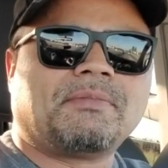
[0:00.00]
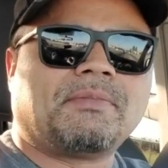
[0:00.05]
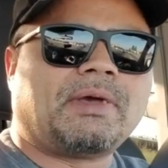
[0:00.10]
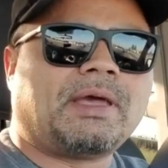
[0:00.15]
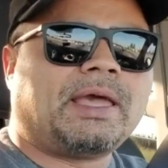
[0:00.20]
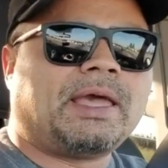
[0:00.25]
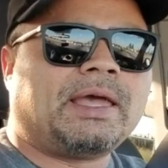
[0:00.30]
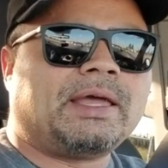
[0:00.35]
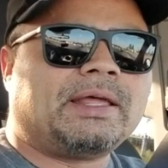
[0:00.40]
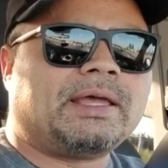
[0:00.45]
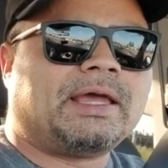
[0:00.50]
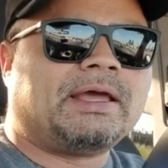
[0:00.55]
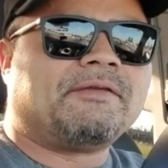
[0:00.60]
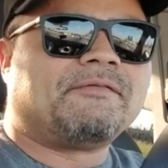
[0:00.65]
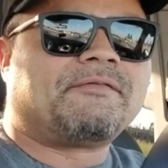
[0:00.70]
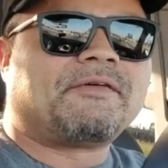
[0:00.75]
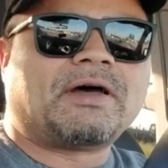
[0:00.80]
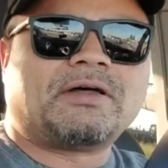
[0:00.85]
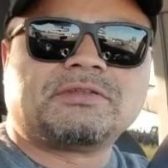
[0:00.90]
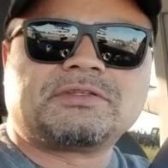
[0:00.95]
and
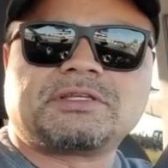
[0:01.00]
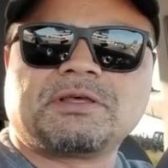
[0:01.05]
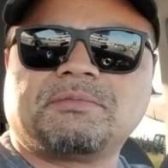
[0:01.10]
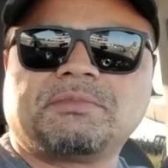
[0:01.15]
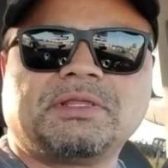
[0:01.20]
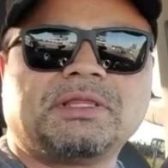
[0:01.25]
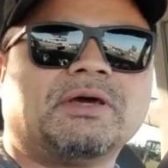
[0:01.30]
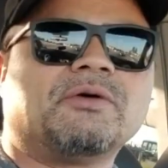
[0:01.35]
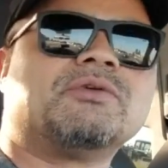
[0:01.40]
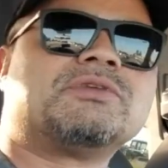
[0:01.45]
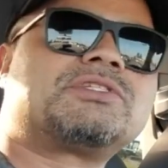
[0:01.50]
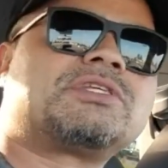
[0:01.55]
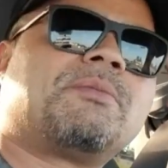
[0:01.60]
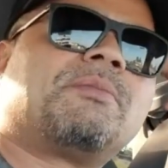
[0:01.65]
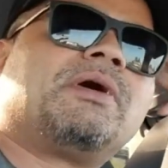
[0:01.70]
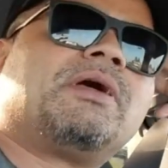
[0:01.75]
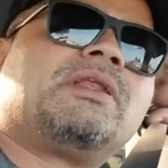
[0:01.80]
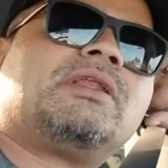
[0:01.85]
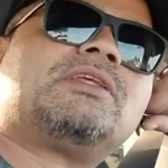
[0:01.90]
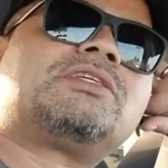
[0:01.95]
found something that was
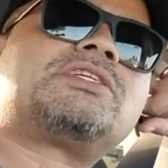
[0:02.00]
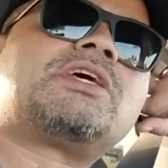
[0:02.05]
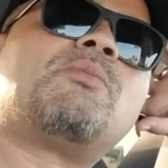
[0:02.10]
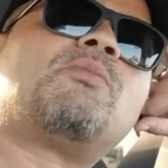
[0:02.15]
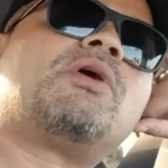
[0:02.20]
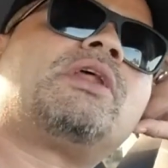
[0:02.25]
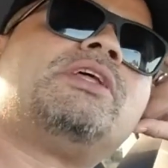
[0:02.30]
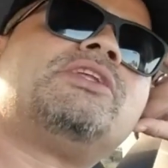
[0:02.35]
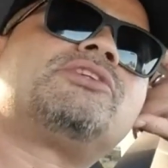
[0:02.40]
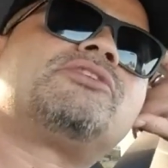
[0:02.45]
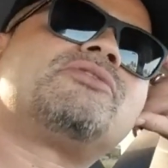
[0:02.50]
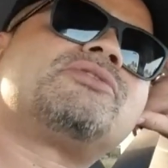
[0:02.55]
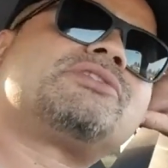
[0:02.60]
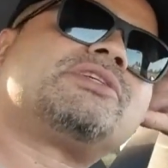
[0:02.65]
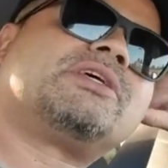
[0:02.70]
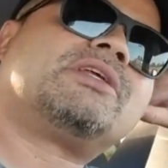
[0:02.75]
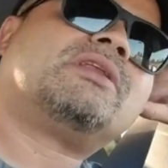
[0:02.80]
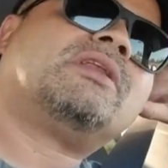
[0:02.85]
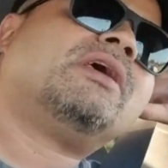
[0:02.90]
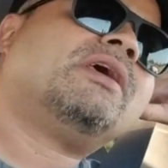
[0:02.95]
somewhat
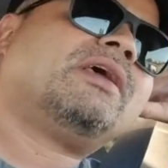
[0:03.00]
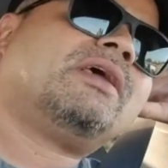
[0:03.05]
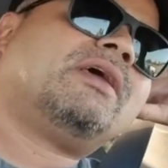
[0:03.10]
interesting,